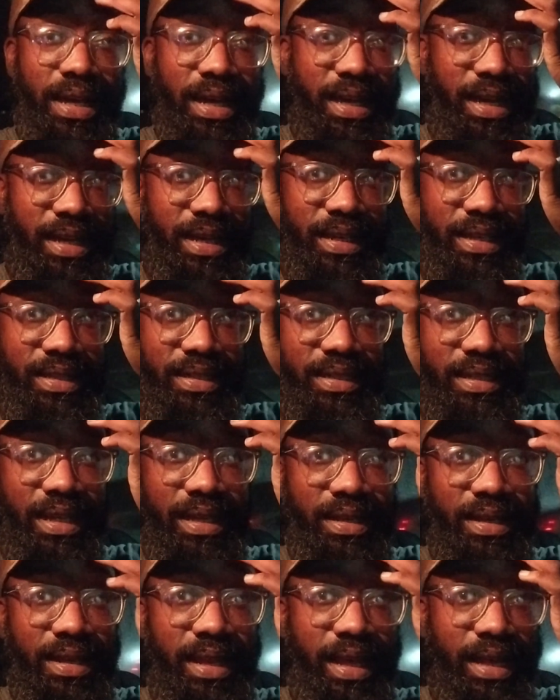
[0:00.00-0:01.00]
guys
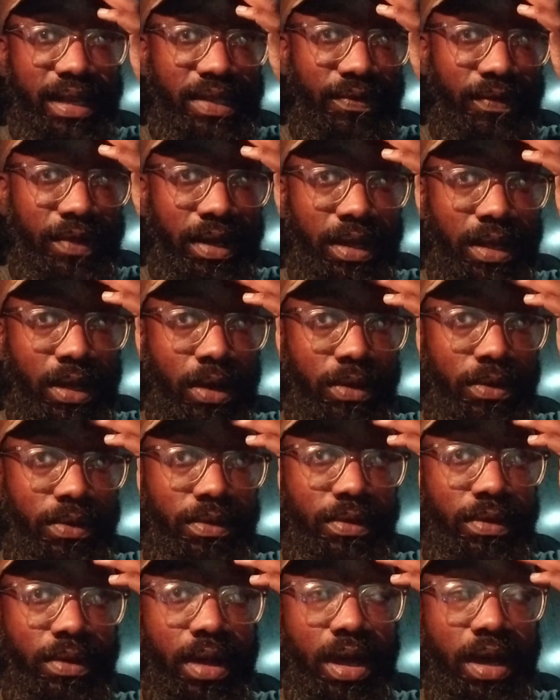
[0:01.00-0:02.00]
in the next video.
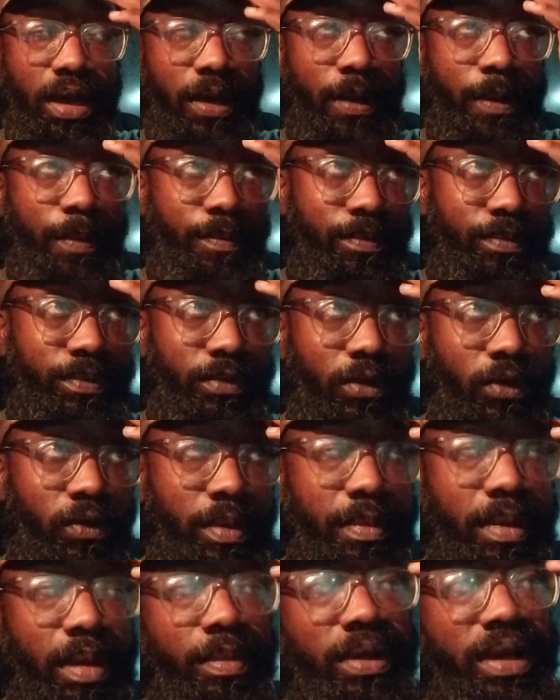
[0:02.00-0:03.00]

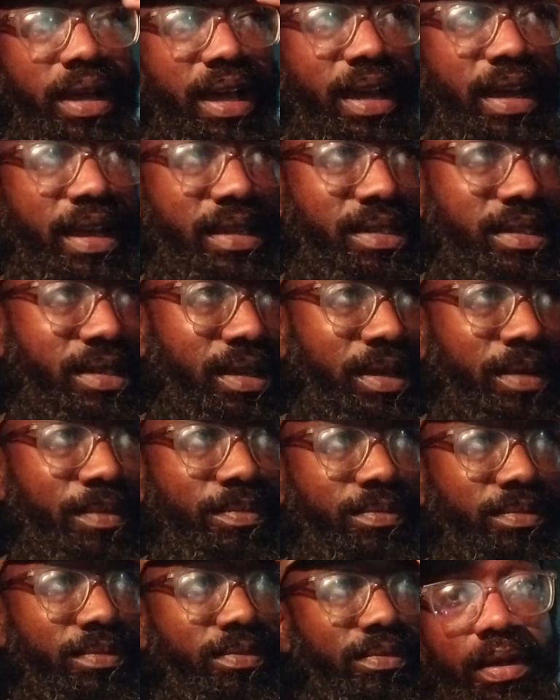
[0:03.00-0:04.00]
Remember, guys,
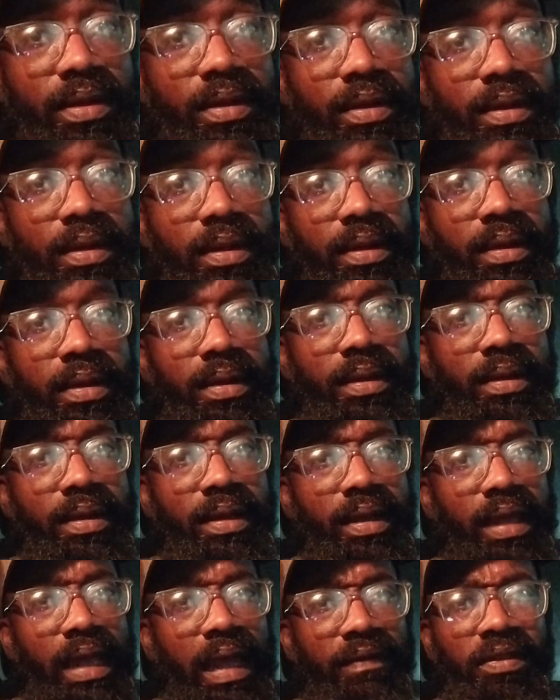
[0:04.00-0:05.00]

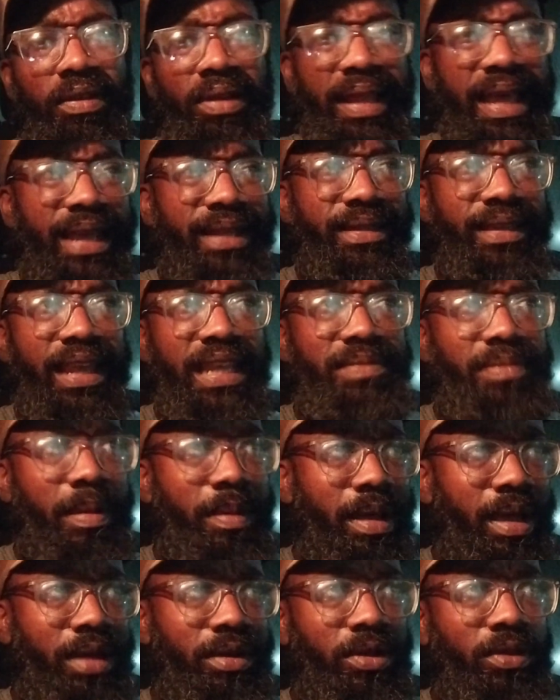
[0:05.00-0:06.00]
if you like these,
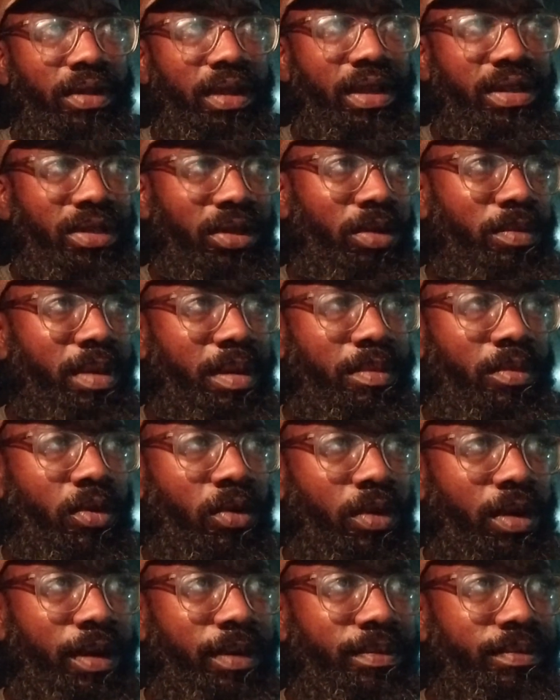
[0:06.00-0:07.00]
maybe I'll do these a little bit
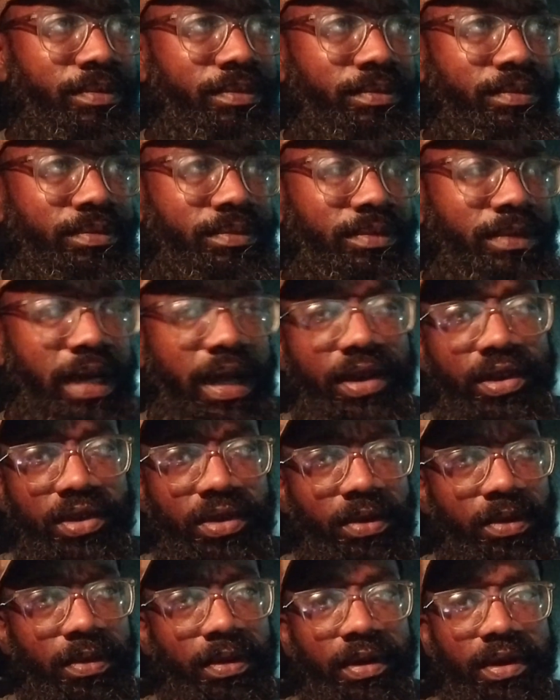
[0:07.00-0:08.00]
more. Not
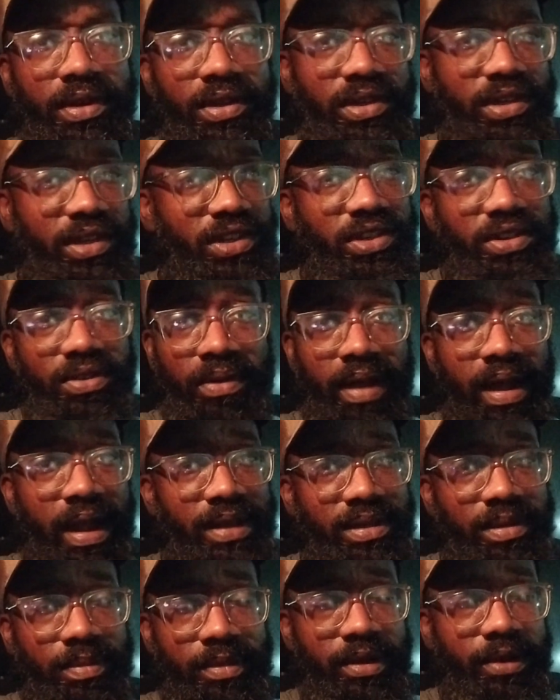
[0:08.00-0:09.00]
sure. Just
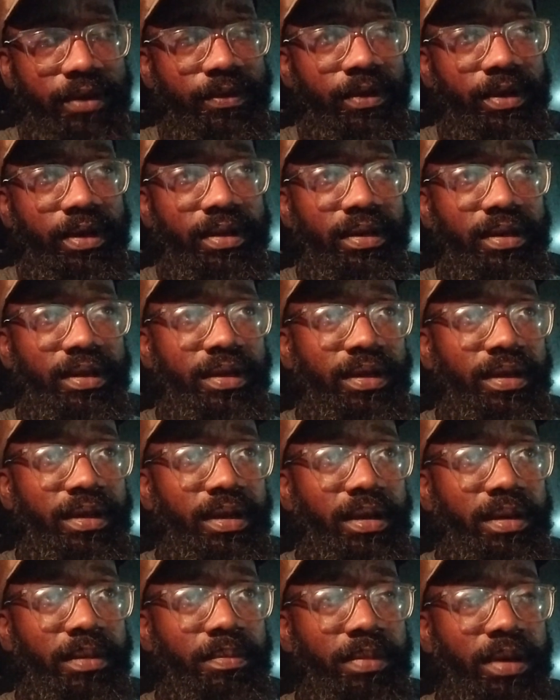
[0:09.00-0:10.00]
trying some different.
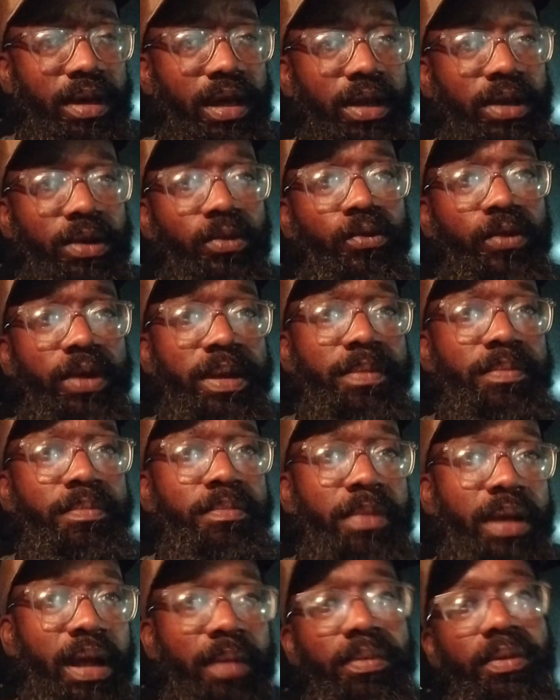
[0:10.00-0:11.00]
But
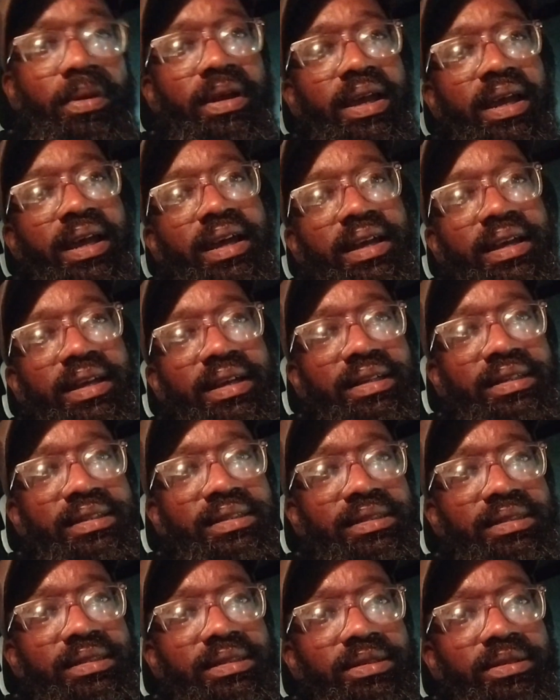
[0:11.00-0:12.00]
remember,
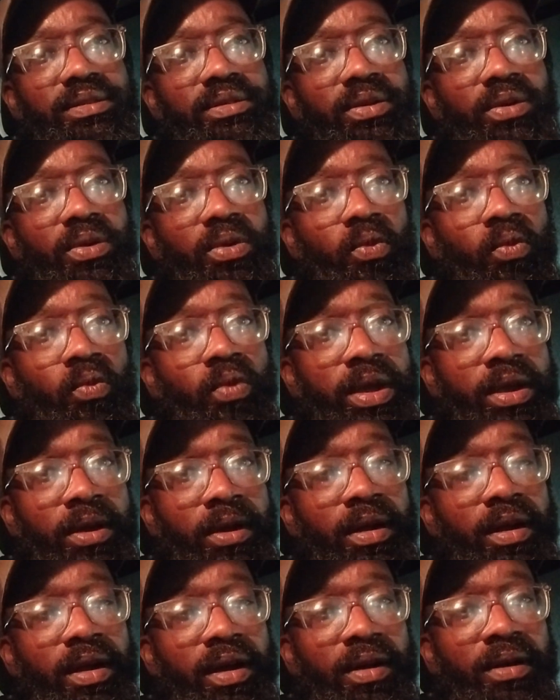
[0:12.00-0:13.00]
guys, we
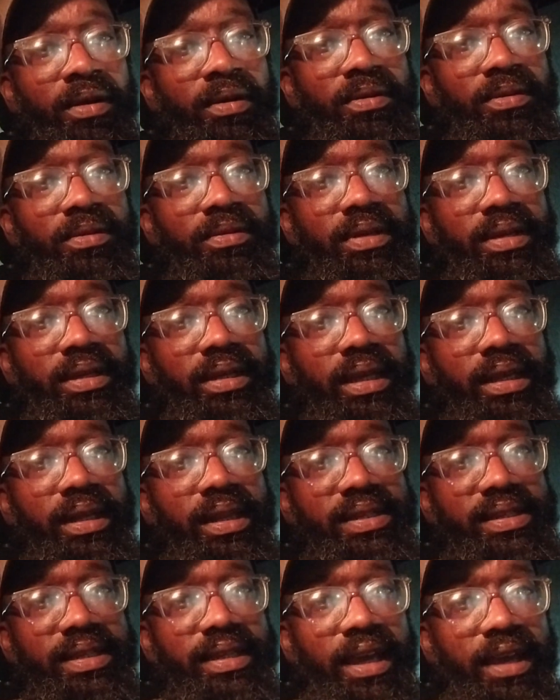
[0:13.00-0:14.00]
are all in
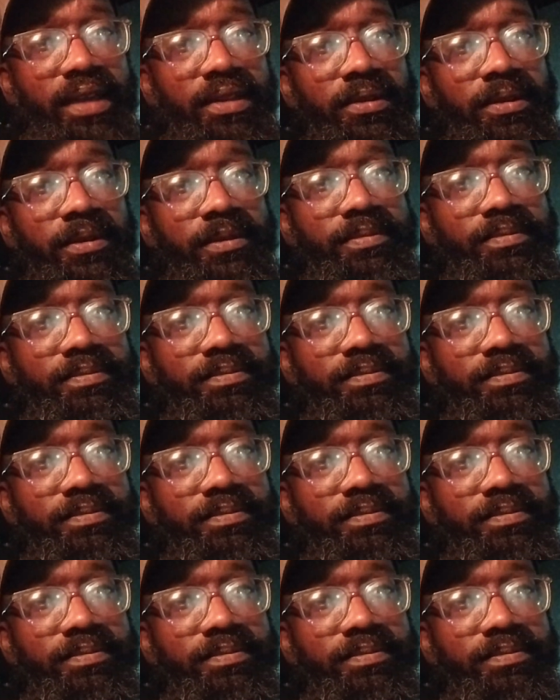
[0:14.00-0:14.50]
this together.